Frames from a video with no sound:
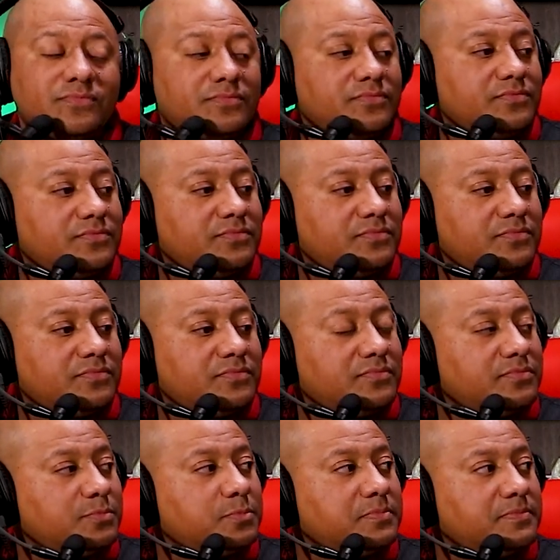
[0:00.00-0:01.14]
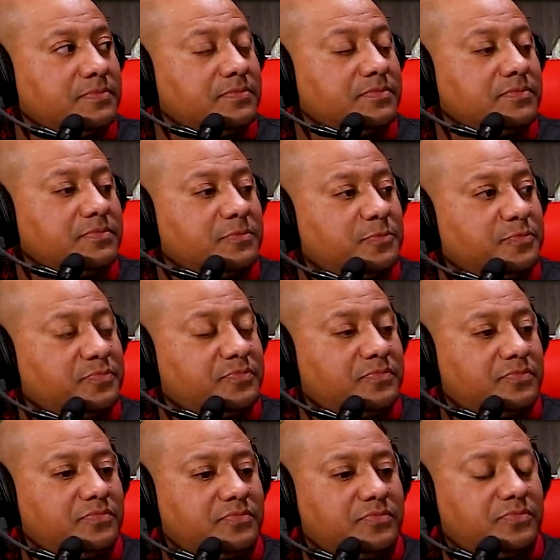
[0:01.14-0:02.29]

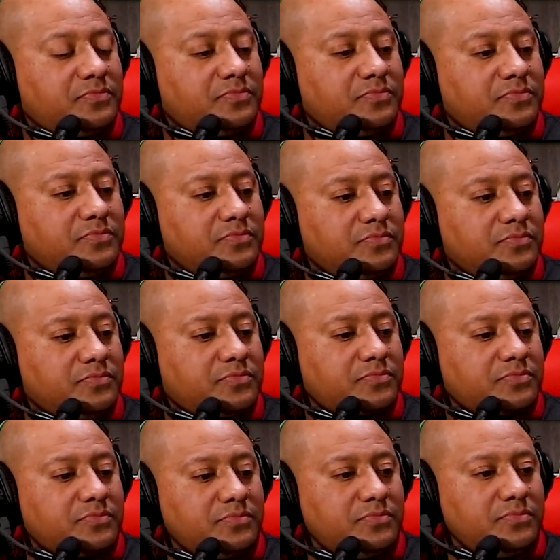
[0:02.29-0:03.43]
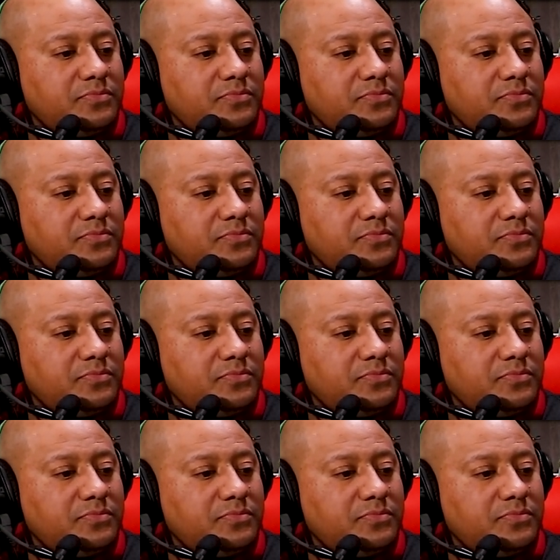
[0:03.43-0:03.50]
(silent)